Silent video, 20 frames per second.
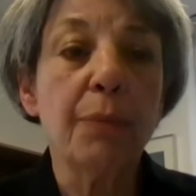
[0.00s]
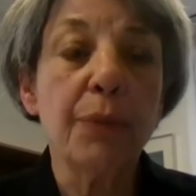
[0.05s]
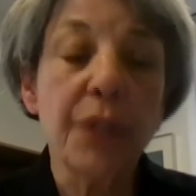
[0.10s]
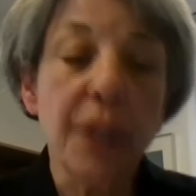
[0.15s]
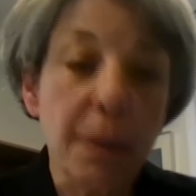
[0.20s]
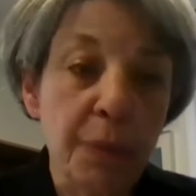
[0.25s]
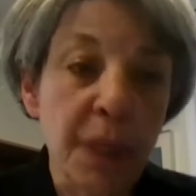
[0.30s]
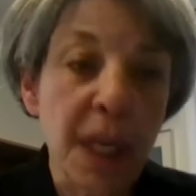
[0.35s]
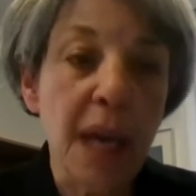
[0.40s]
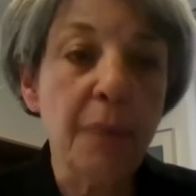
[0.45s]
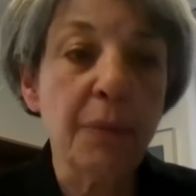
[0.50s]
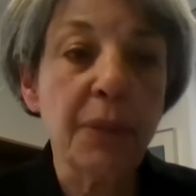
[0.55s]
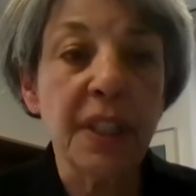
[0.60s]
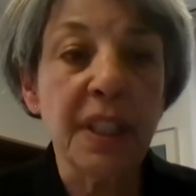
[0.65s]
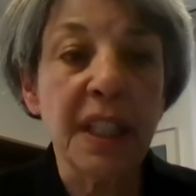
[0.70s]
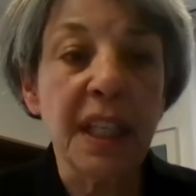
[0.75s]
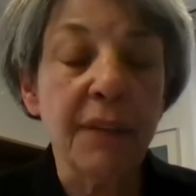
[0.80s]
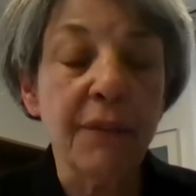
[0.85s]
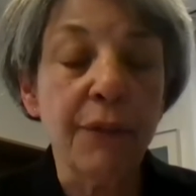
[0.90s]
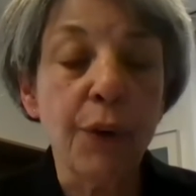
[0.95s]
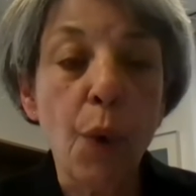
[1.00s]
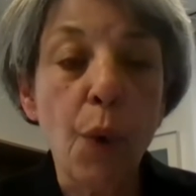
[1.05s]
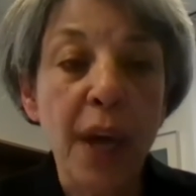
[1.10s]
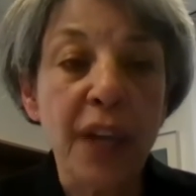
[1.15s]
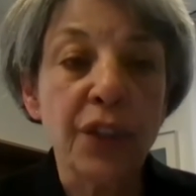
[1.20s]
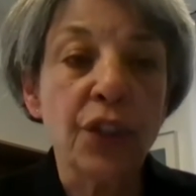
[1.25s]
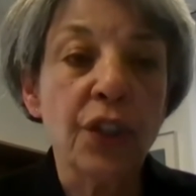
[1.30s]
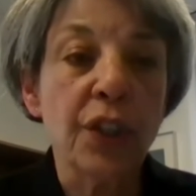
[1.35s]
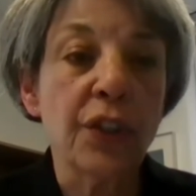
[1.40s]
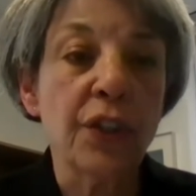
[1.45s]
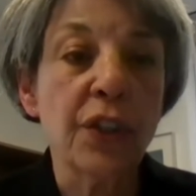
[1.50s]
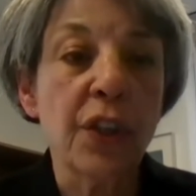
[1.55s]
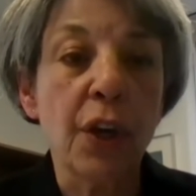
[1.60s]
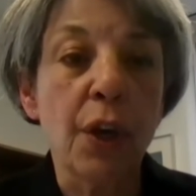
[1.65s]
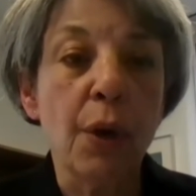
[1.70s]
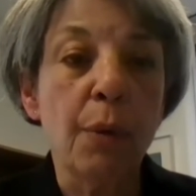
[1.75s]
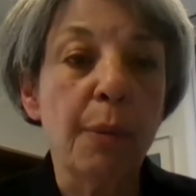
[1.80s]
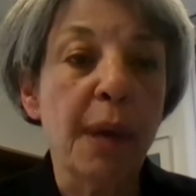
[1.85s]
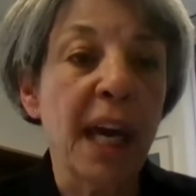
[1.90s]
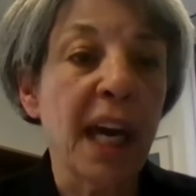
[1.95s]
Sometimes a set of questions that
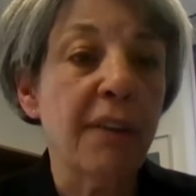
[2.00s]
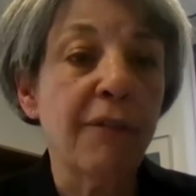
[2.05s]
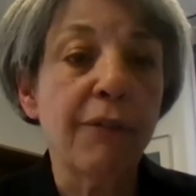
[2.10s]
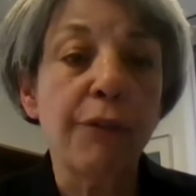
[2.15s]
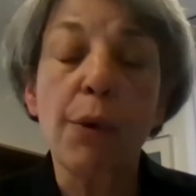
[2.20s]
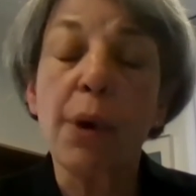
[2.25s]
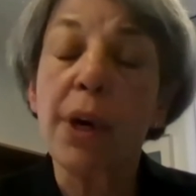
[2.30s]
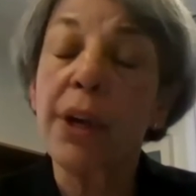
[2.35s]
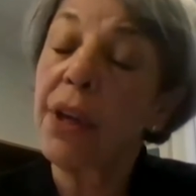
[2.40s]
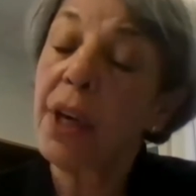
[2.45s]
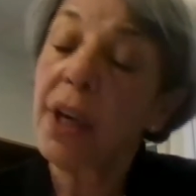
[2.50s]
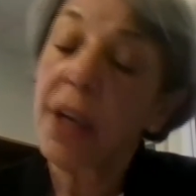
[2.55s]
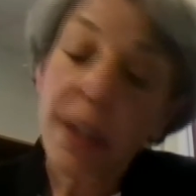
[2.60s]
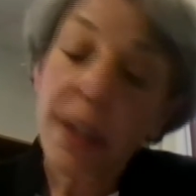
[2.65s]
go back and forth.